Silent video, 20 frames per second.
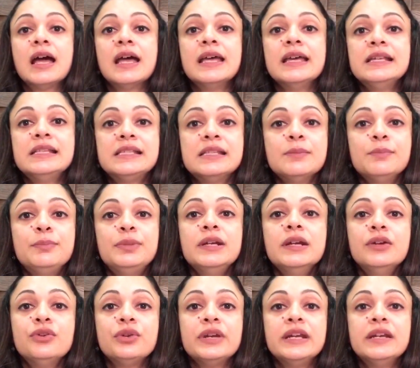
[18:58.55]
is simply
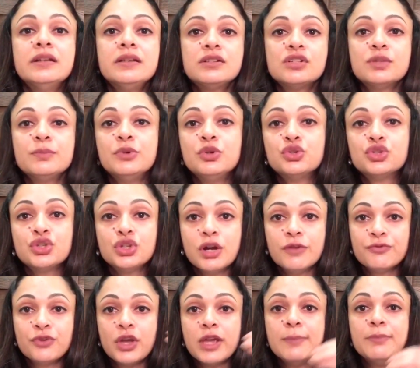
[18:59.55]
a redistribution
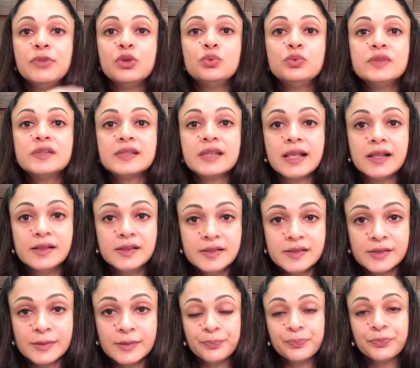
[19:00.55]
of your immune
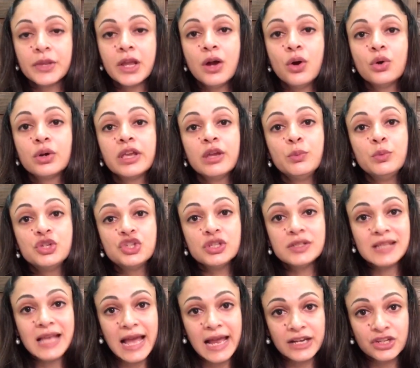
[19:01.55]
cells, okay, which
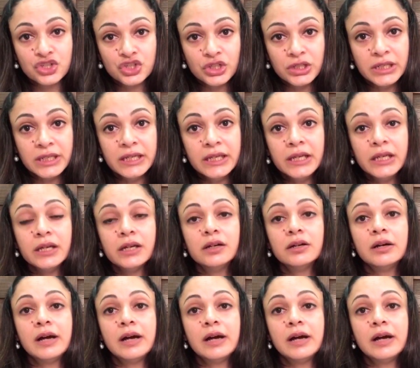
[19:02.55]
is actually